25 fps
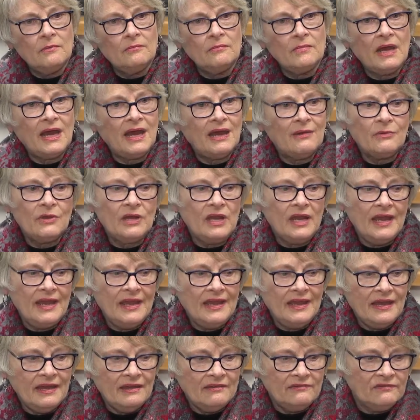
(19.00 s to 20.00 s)
I would
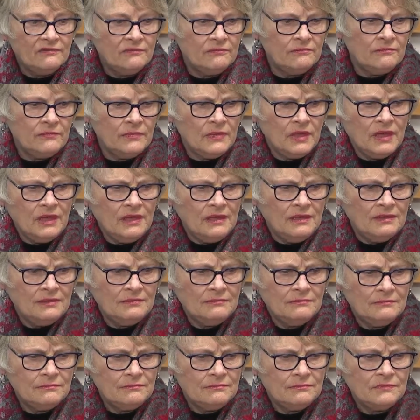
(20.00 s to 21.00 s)
have
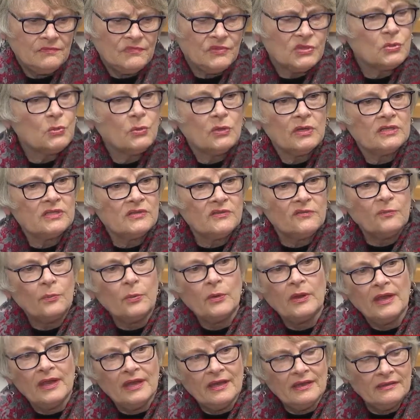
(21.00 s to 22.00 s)
um, shortness of
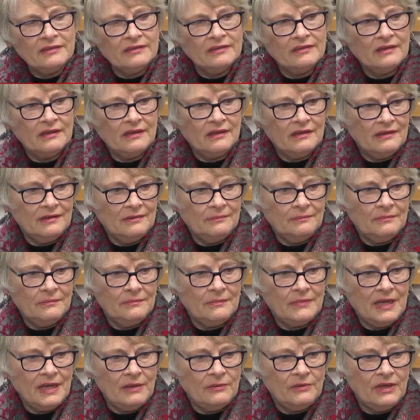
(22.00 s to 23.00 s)
breath.
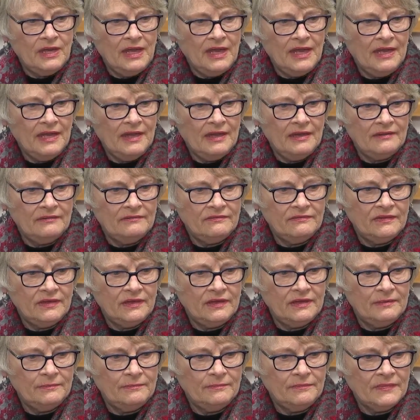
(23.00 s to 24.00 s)
Um, I would have,
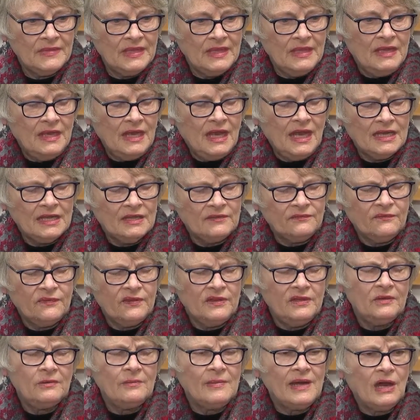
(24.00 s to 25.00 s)
um, I could
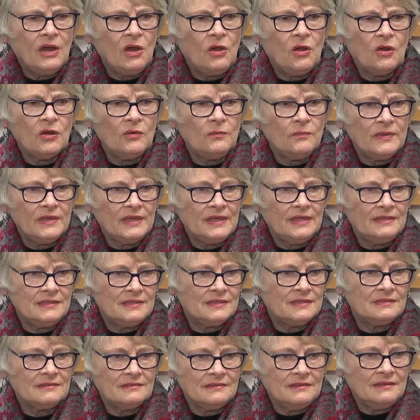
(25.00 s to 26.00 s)
feel my
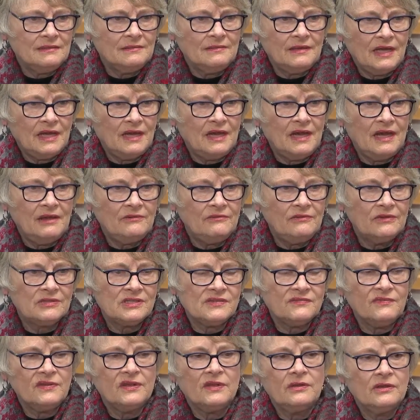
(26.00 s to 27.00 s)
heartbeat I, I was
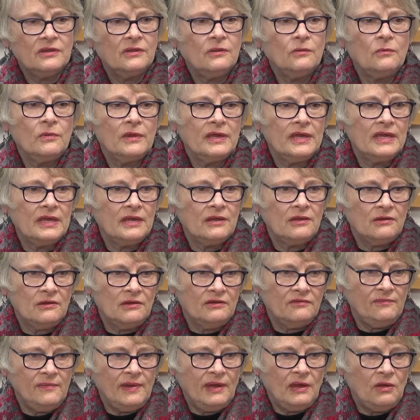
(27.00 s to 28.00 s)
very aware
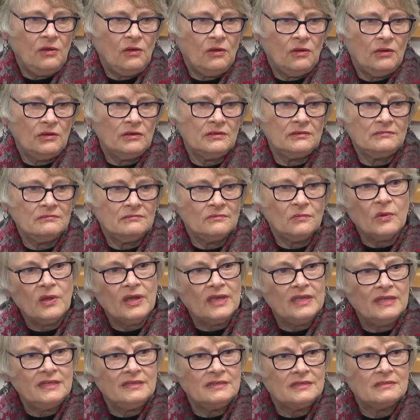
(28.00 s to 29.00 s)
of my heart
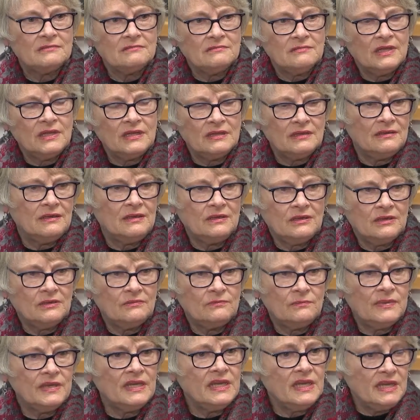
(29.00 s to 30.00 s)
rate, you know,
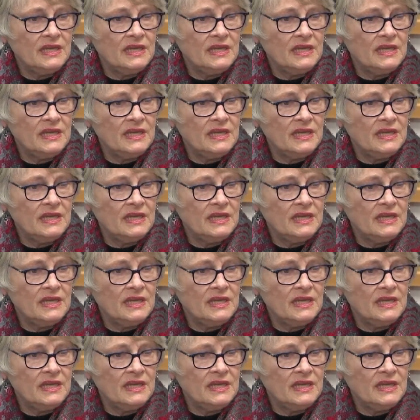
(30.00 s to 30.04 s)
being